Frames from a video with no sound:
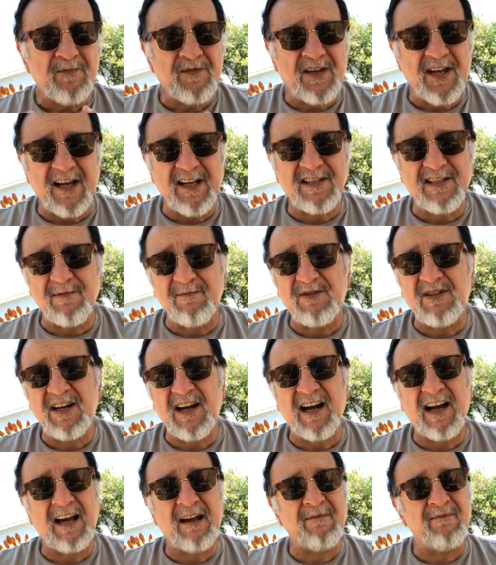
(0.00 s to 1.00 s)
Take some
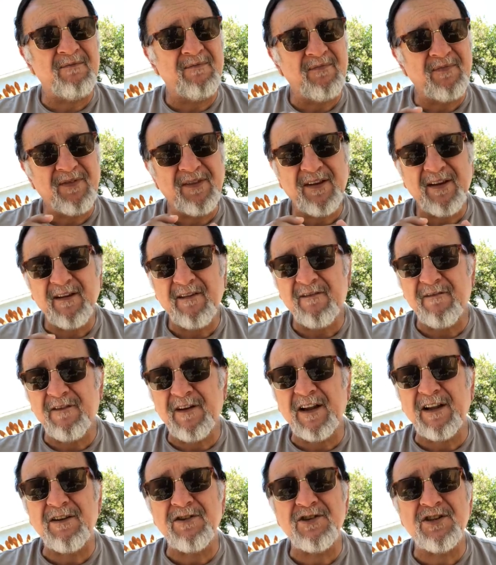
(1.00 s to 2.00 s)
time,
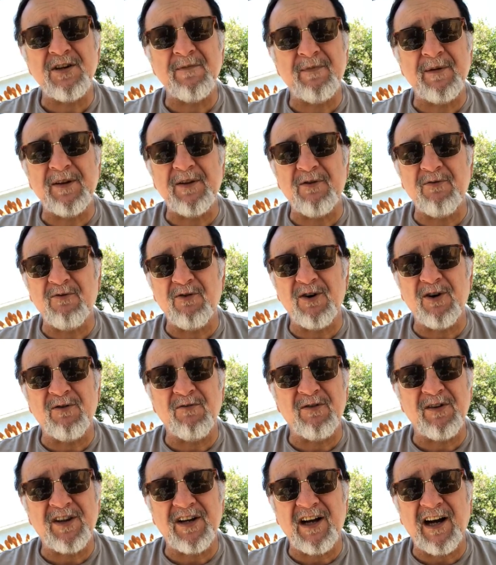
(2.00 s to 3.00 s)
fellowship in the Word
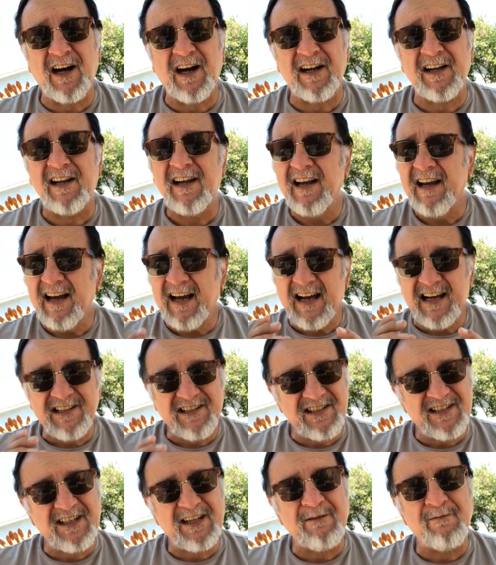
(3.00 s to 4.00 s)
with God, and
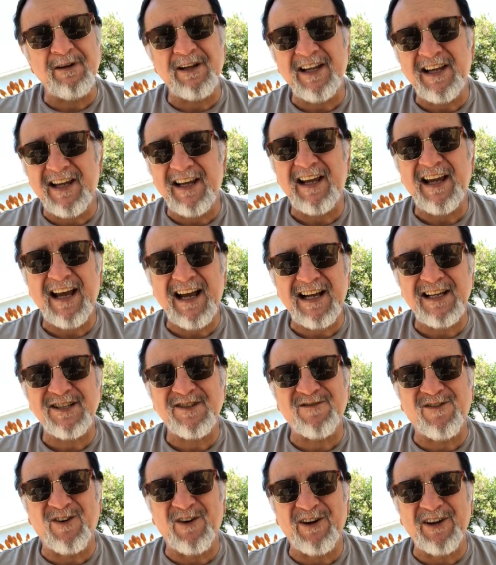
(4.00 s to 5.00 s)
see what He
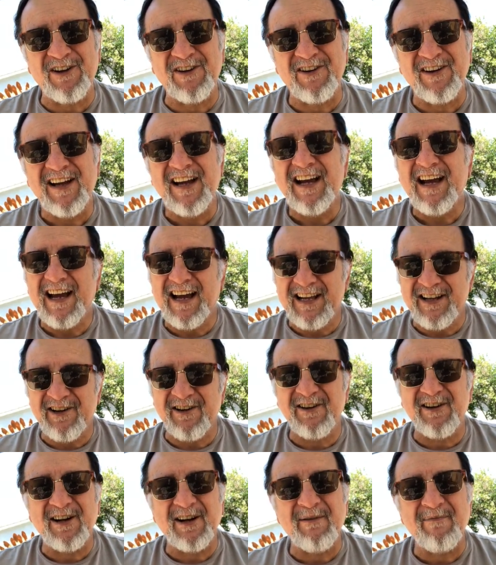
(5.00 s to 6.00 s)
has for you. And
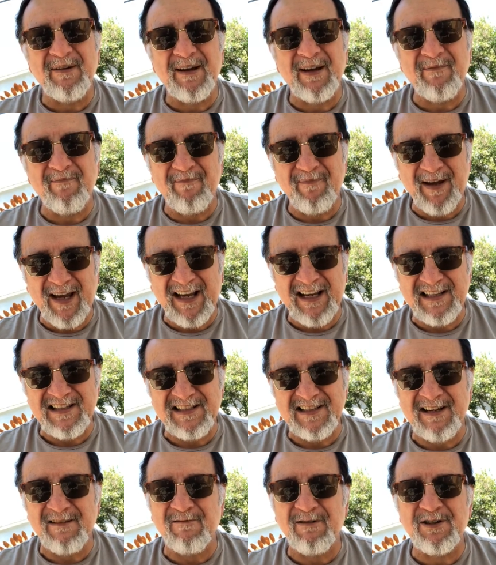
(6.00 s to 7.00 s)
you're going to be
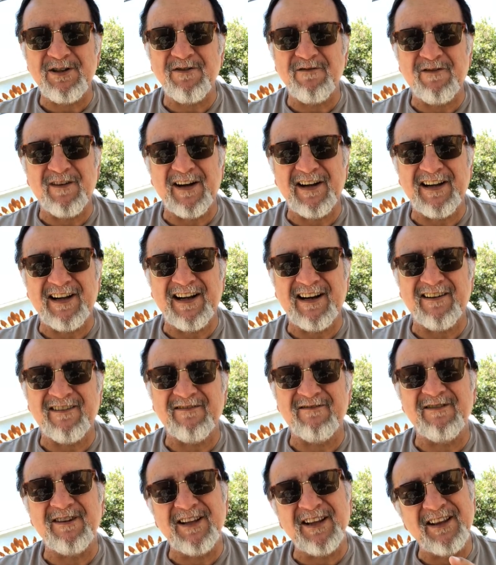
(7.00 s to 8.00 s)
amazed at what you find out.
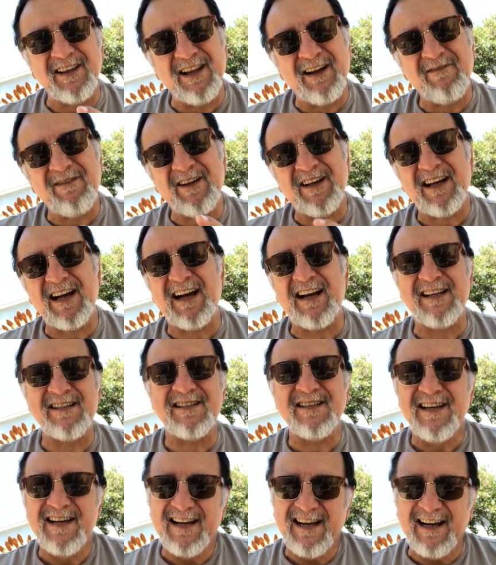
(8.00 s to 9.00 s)
We love you guys,
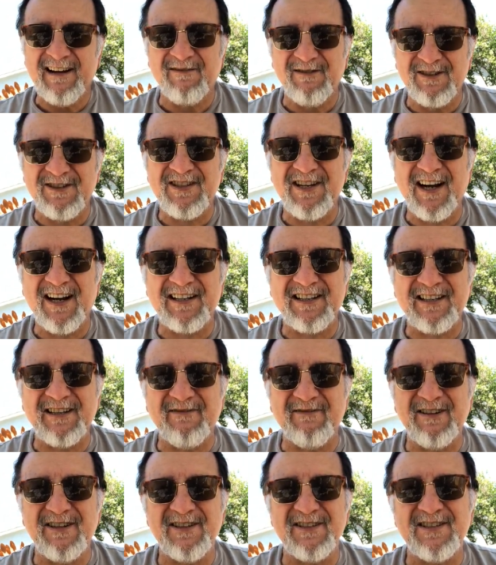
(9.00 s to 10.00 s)
and we'll talk to
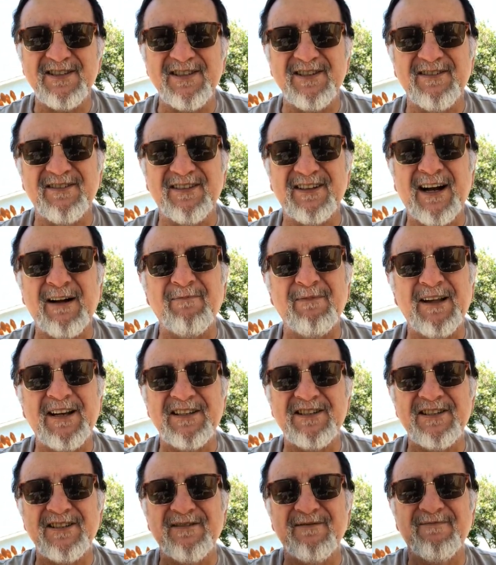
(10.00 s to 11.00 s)
you real soon. God
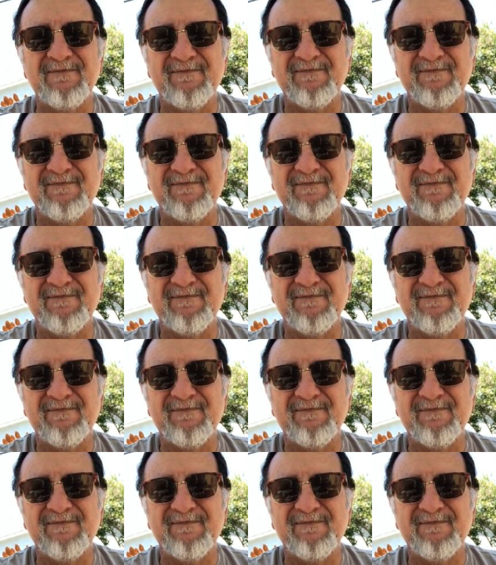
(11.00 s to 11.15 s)
bless you.